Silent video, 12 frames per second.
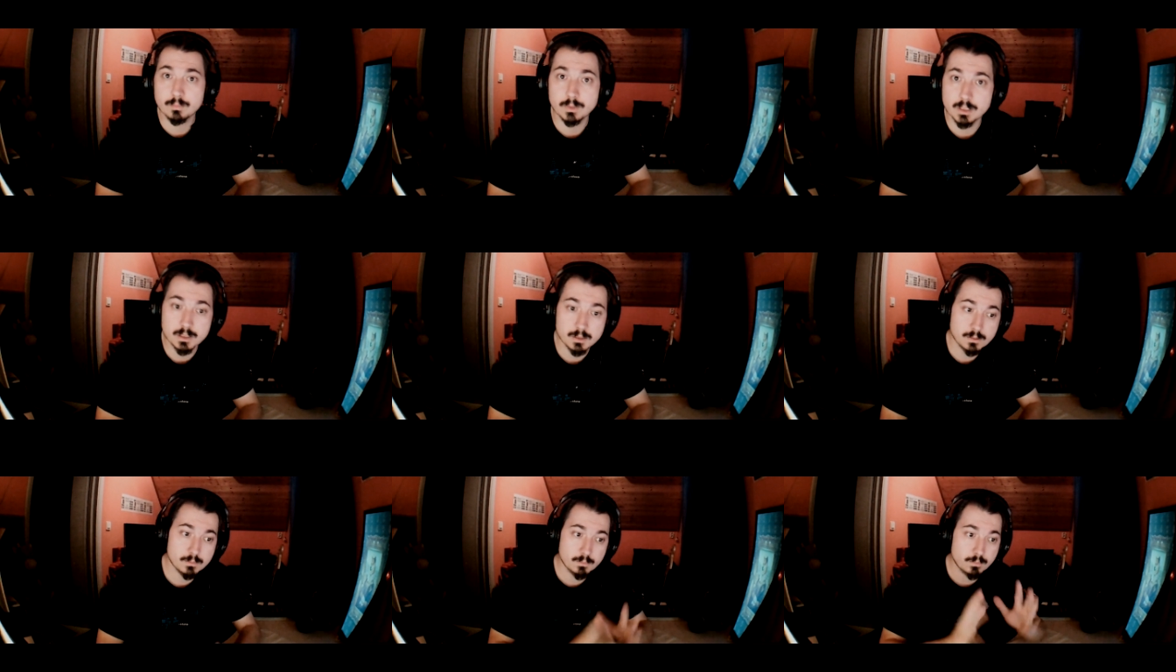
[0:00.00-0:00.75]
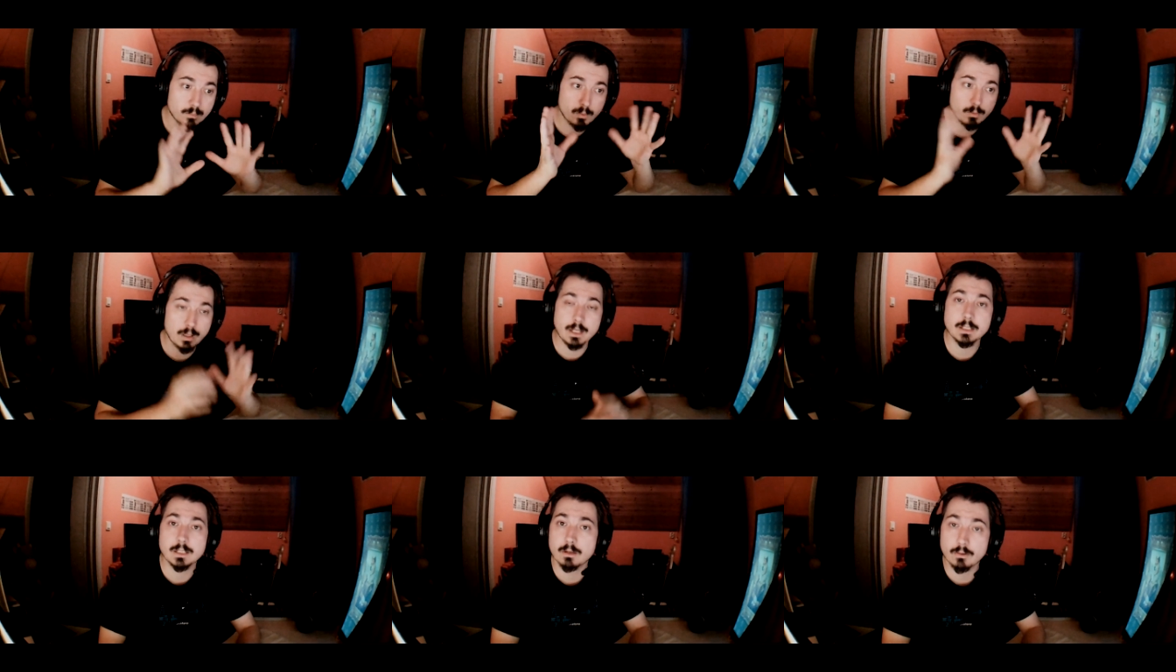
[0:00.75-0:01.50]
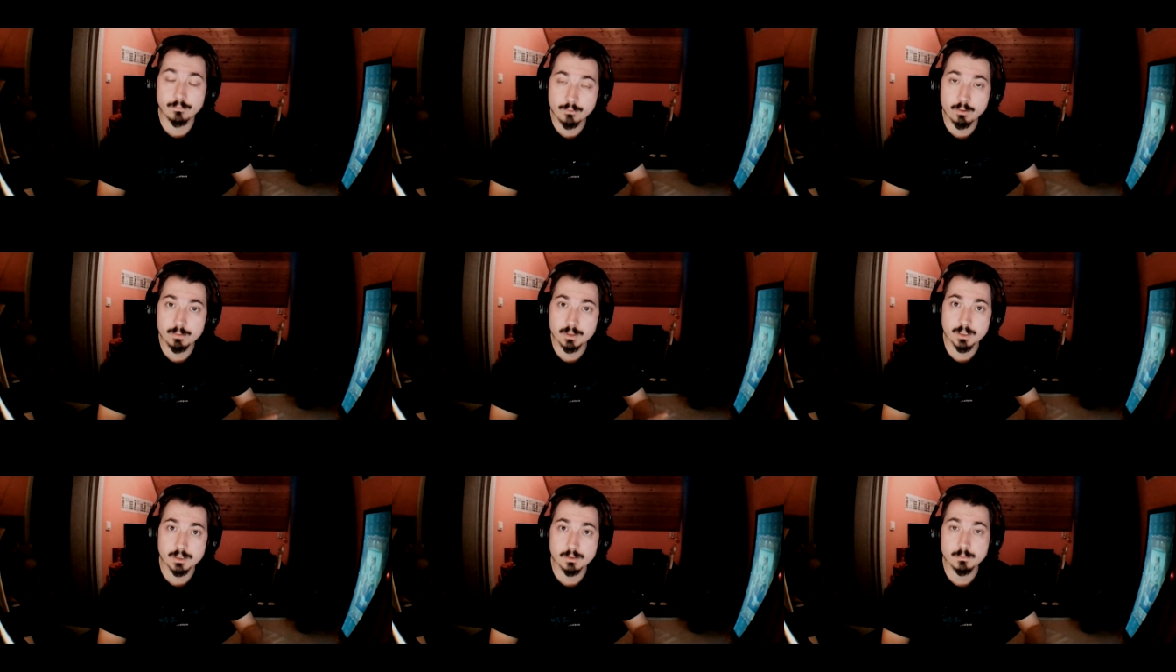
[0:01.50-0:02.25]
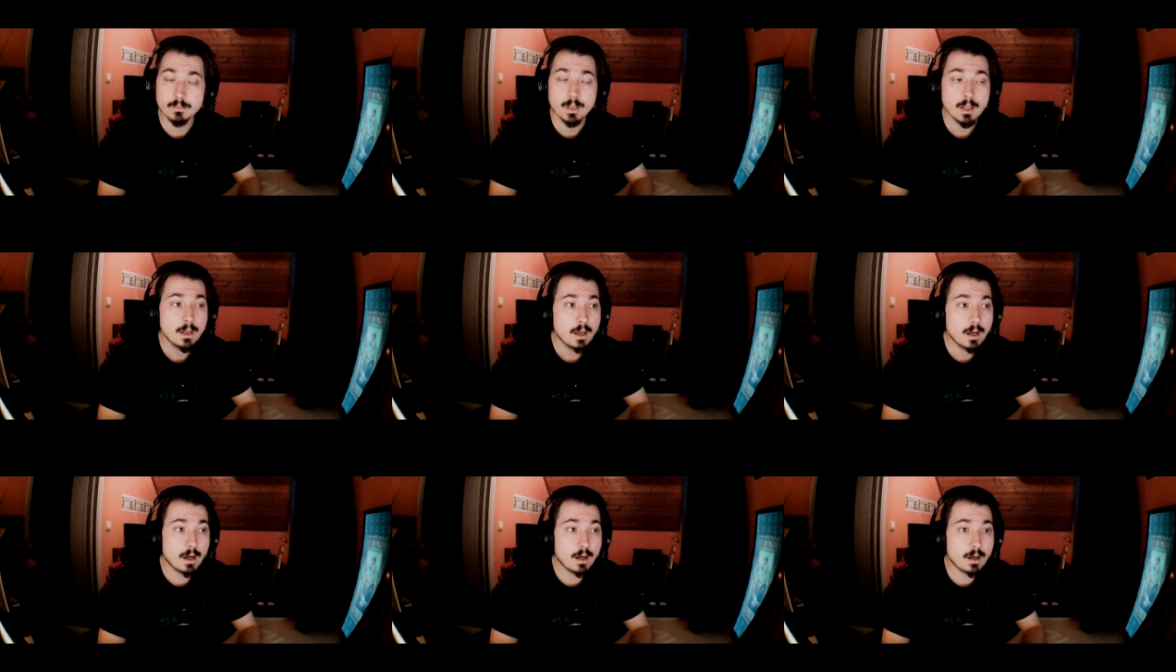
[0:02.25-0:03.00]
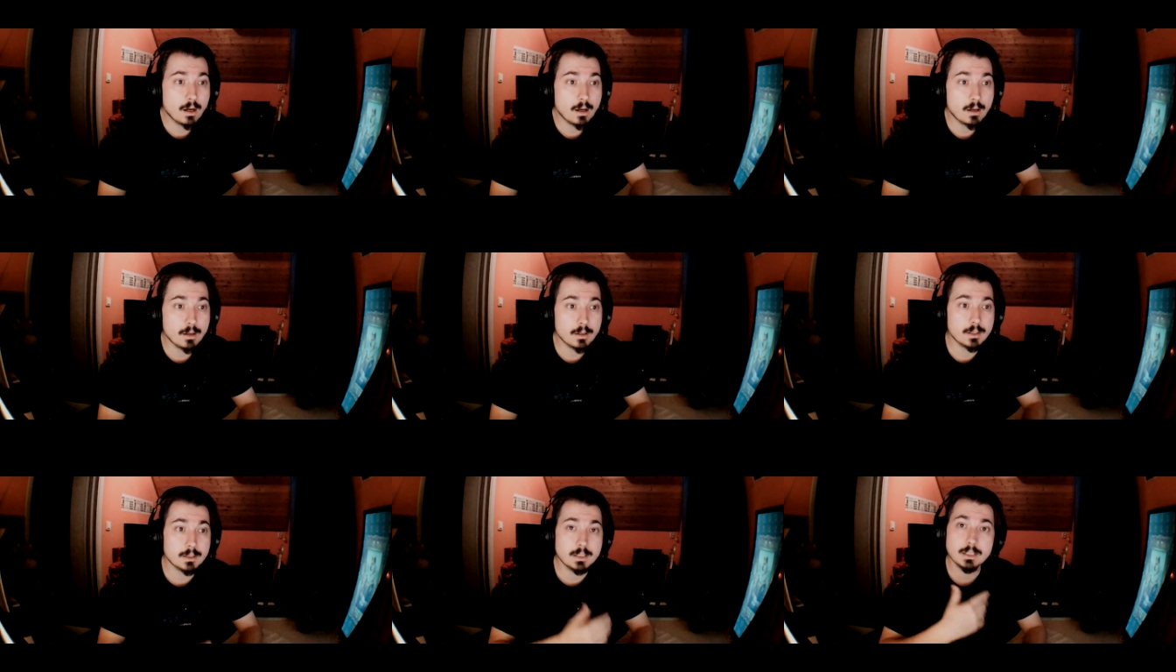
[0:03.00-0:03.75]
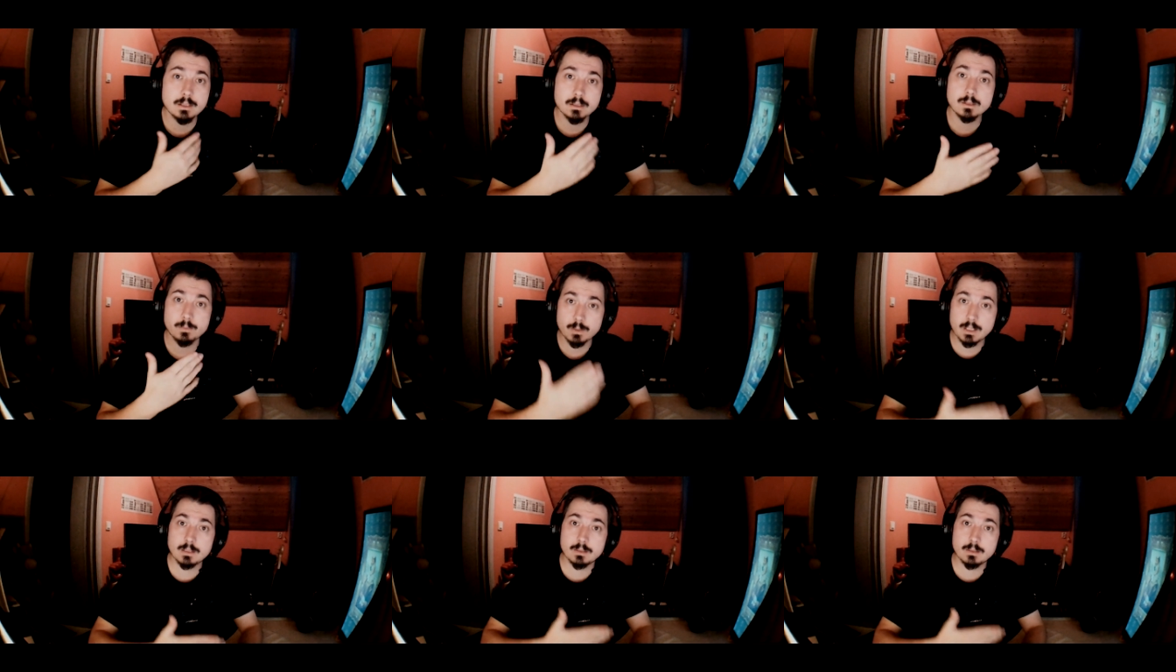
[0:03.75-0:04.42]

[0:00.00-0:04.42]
this whole idea of communism, deals with